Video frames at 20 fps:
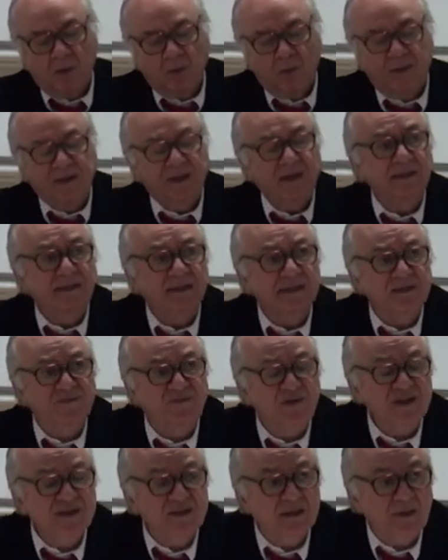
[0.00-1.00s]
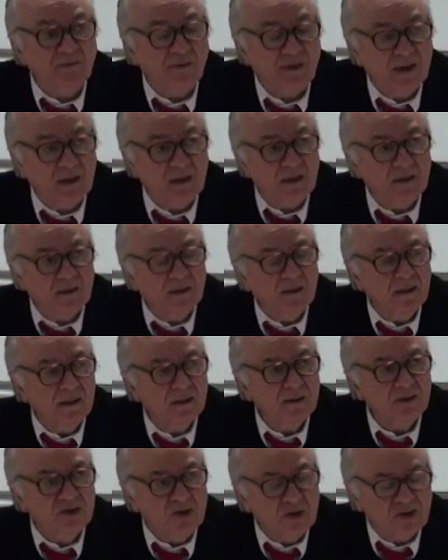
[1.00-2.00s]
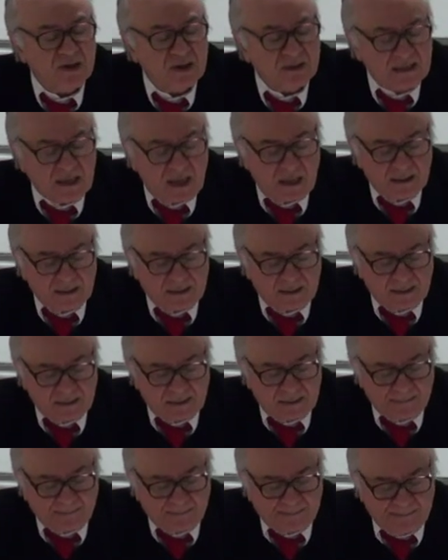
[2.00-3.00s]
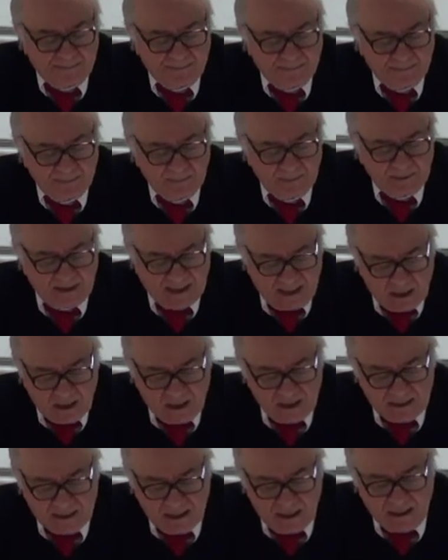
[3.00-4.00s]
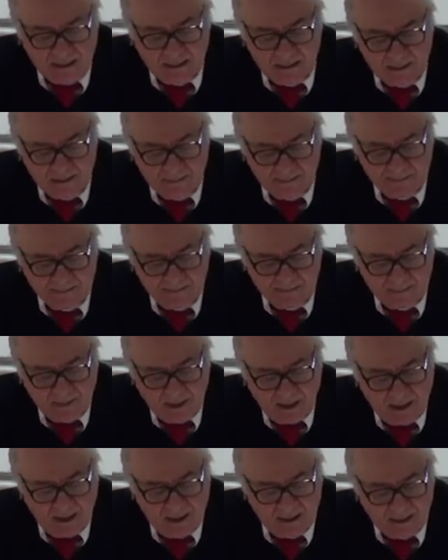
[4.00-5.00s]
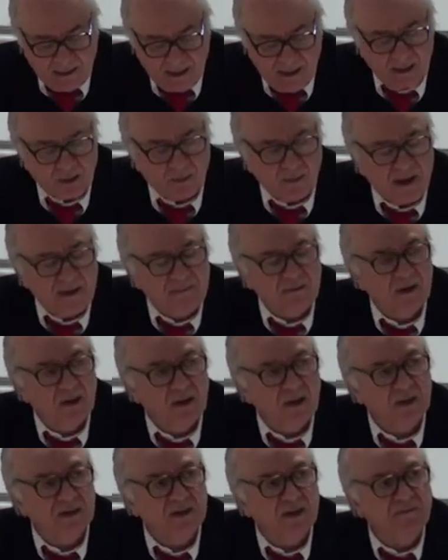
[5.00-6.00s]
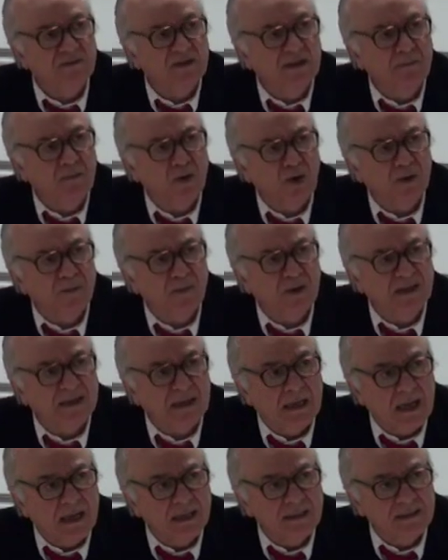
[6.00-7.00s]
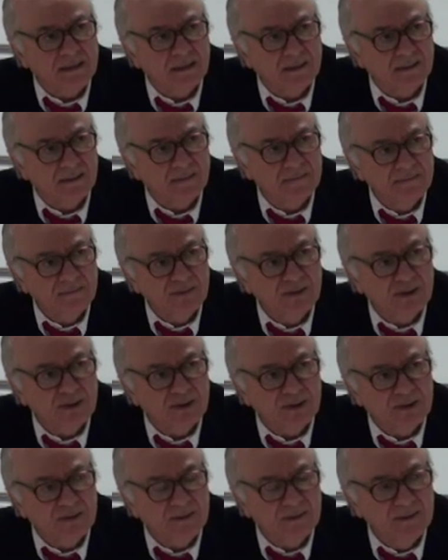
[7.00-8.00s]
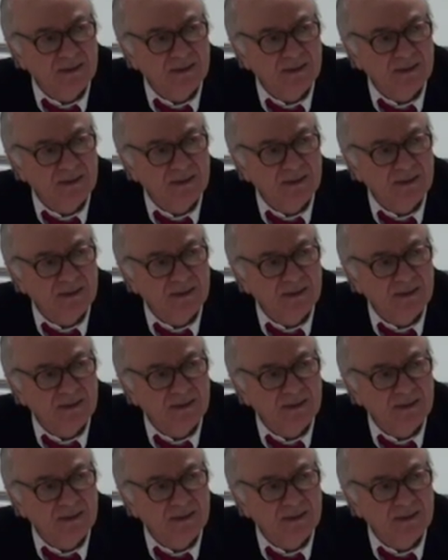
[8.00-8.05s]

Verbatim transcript: Within this first degree, social sciences, their content. And here we have a lot of demonumentalizing to do.